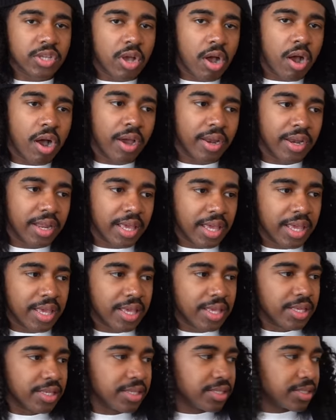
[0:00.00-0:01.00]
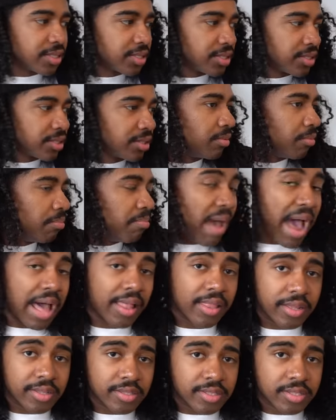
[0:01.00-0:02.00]
on is
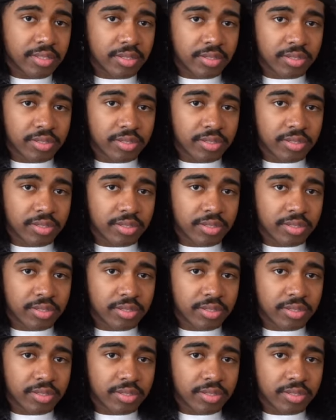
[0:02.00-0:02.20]
balance.